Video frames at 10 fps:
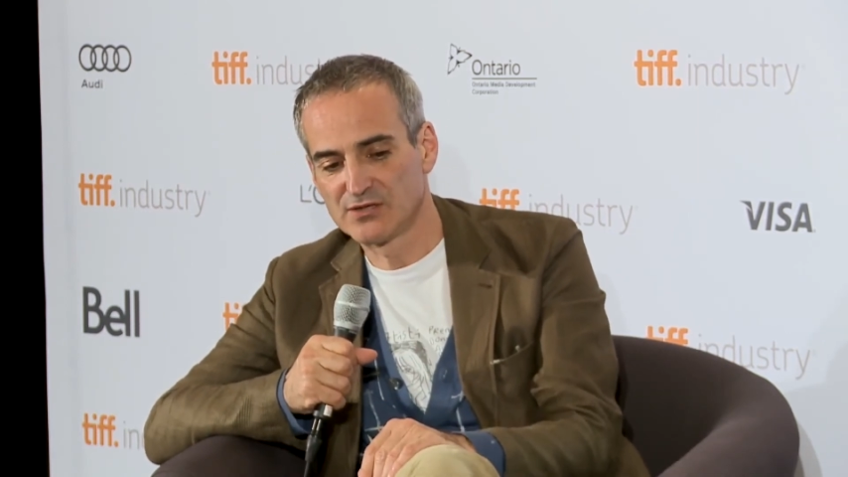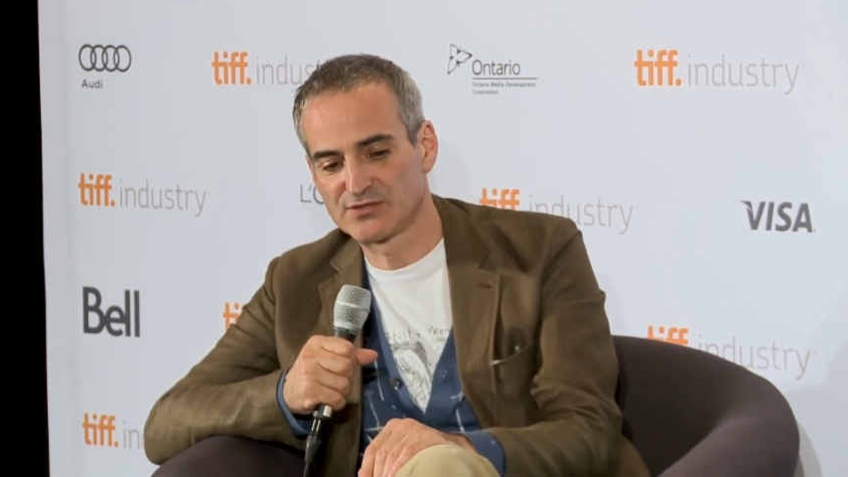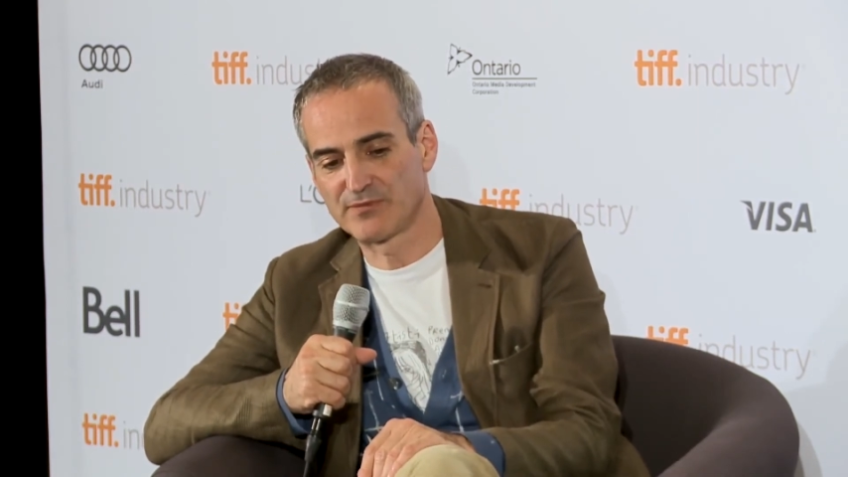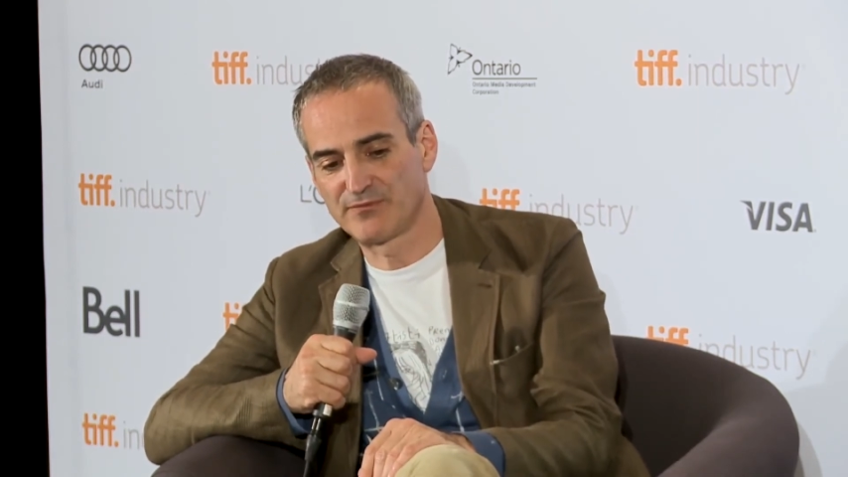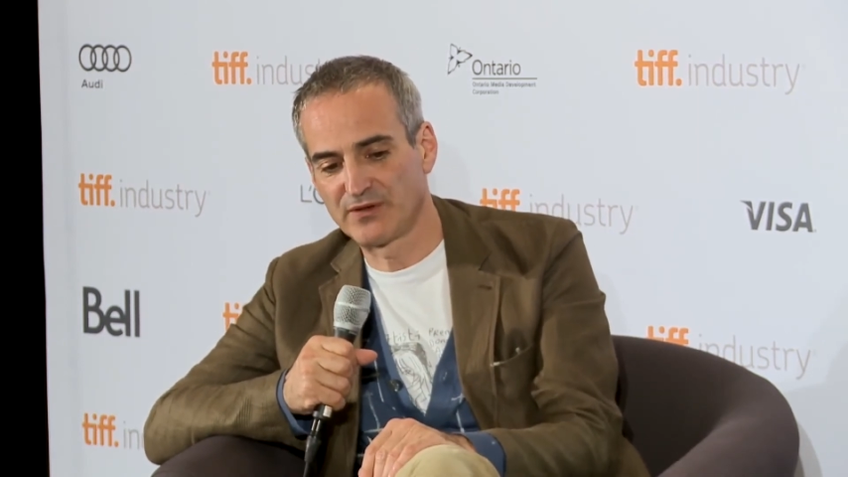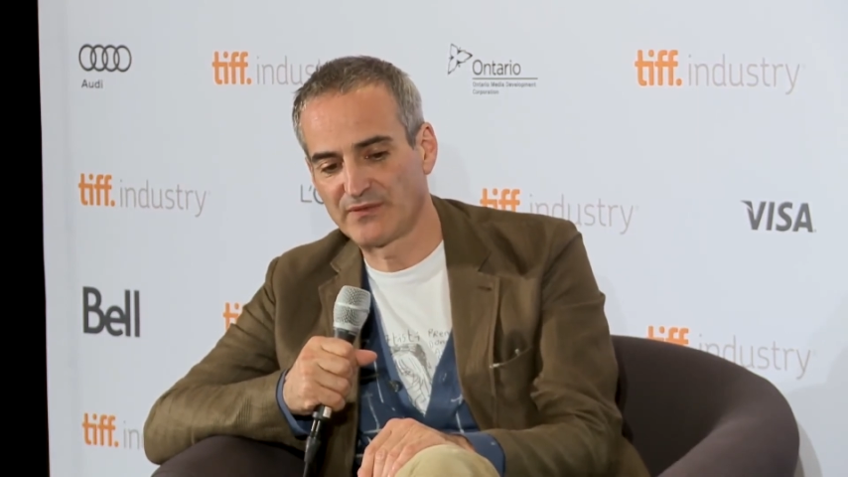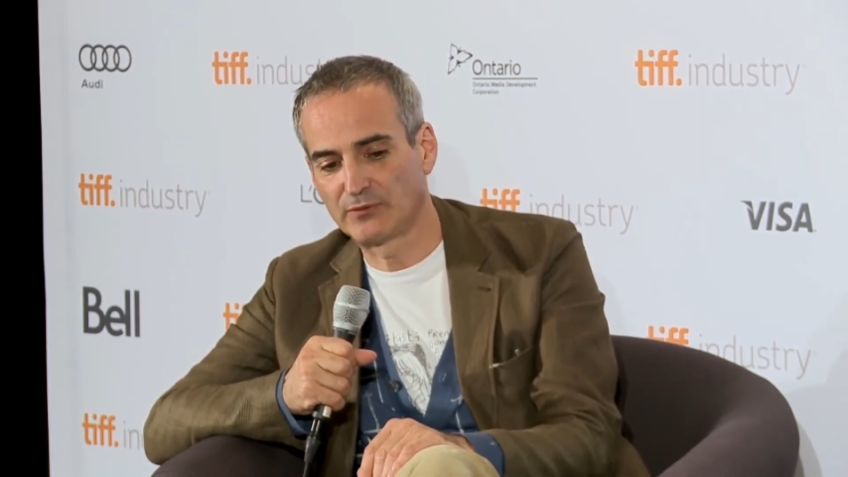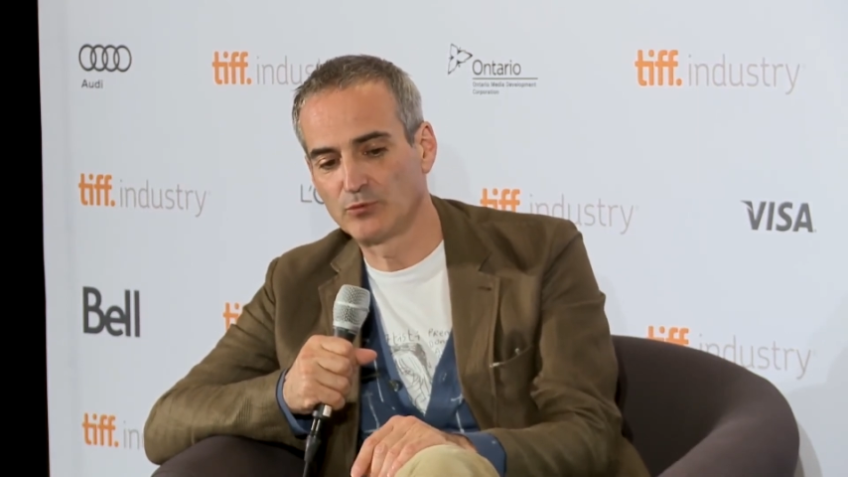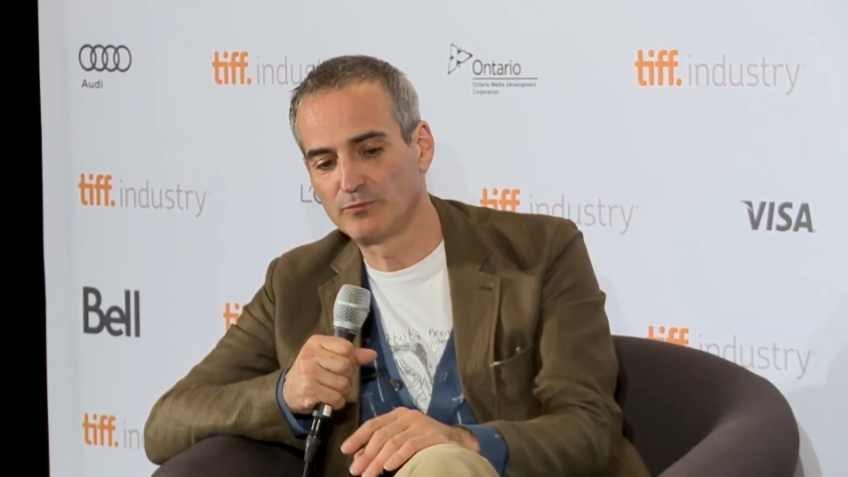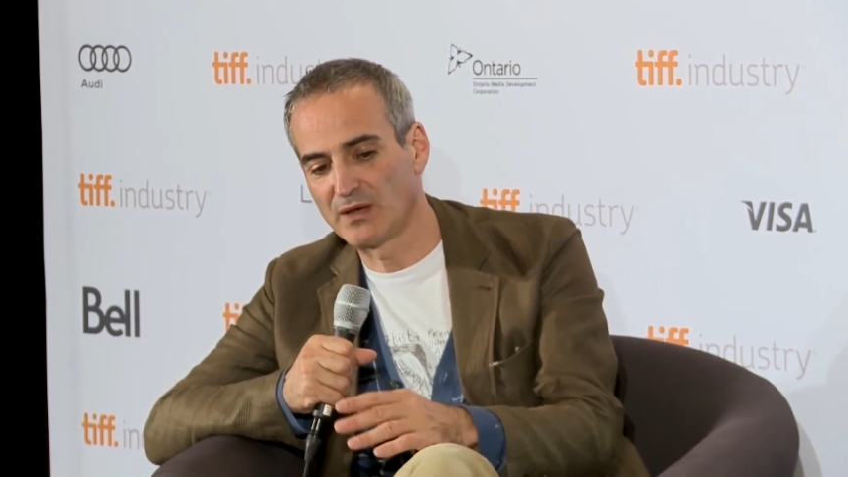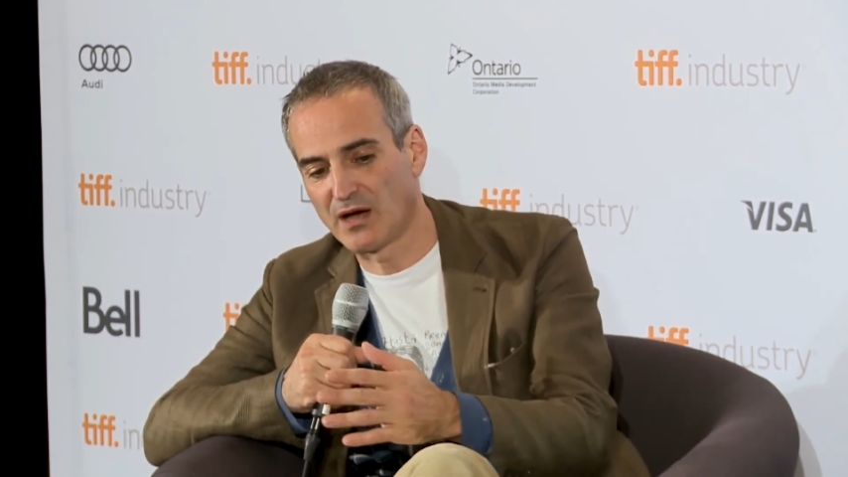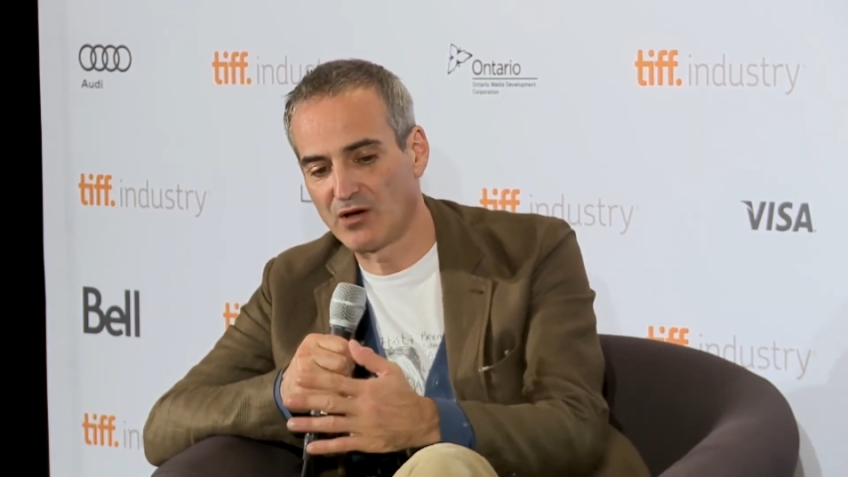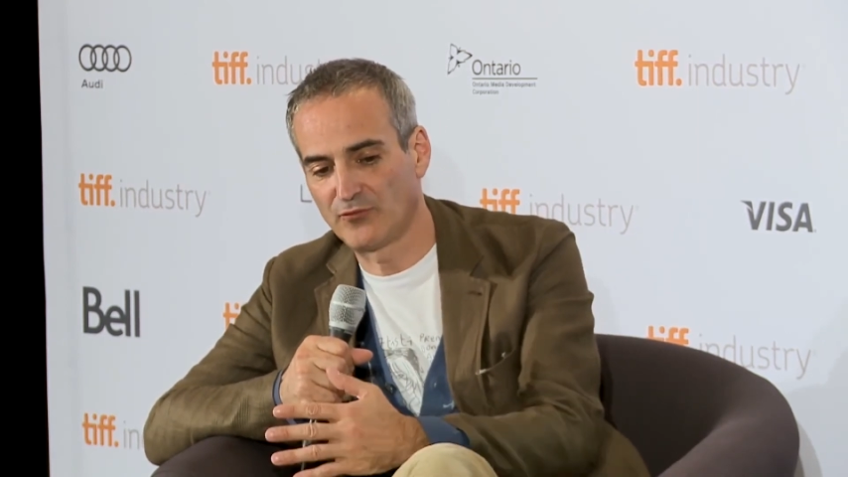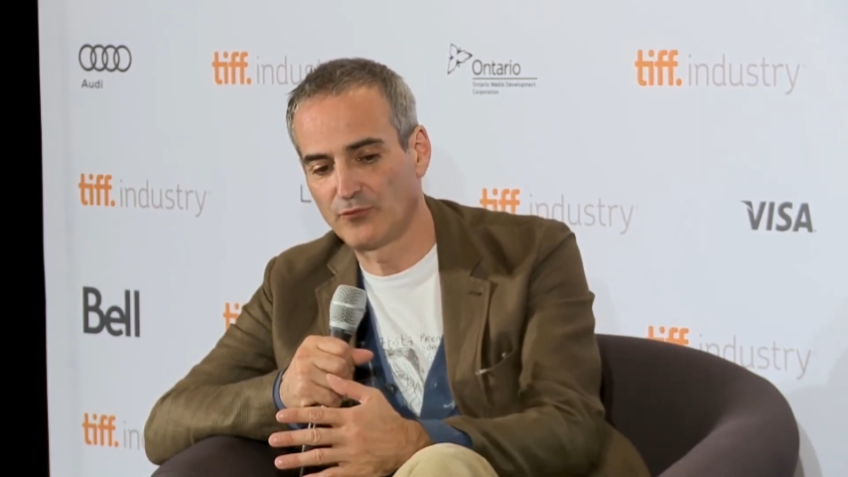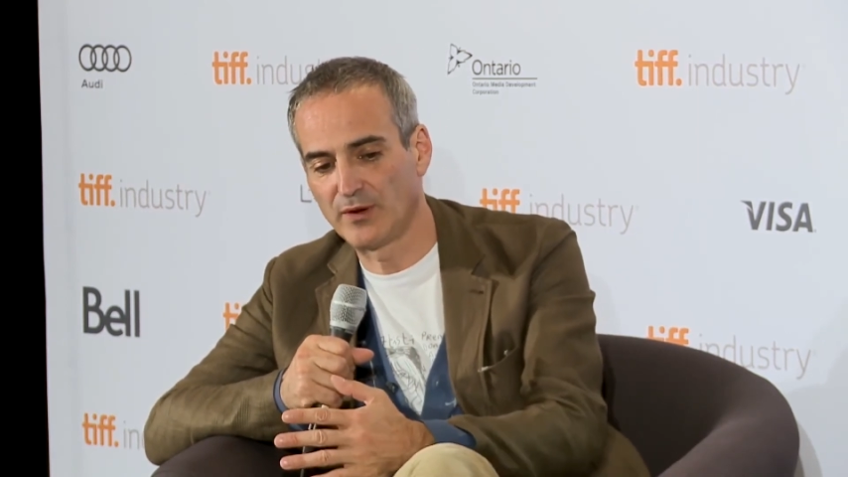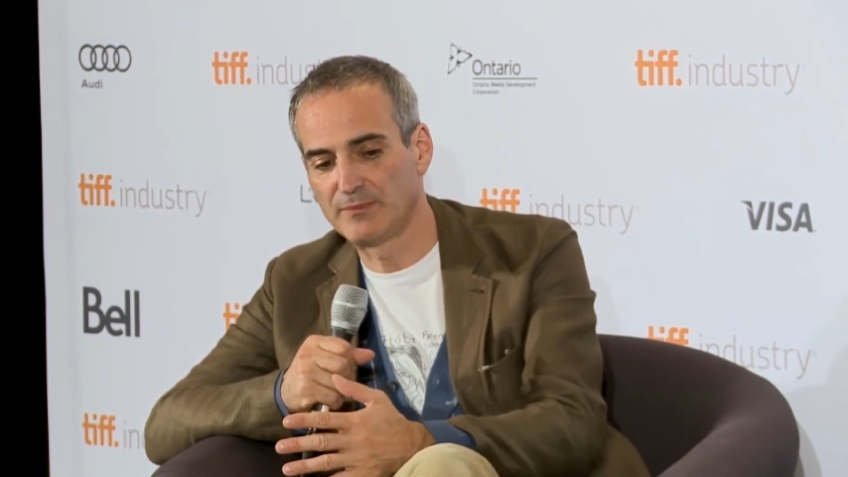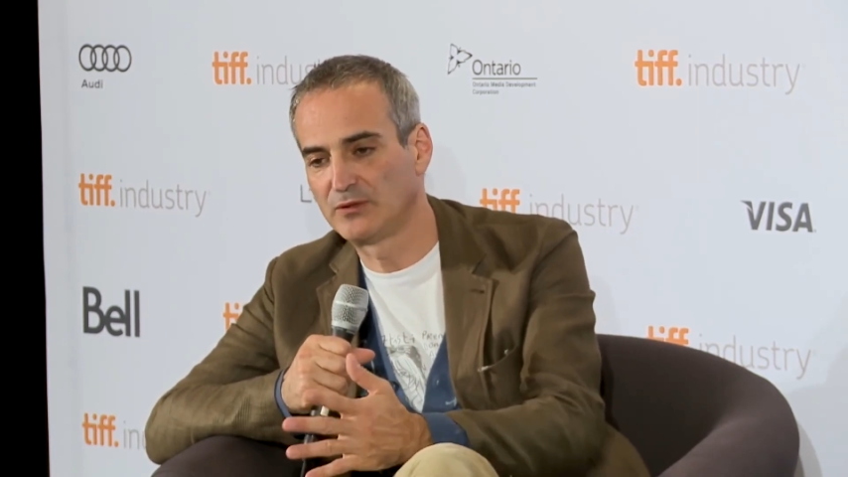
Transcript: something that would be halfway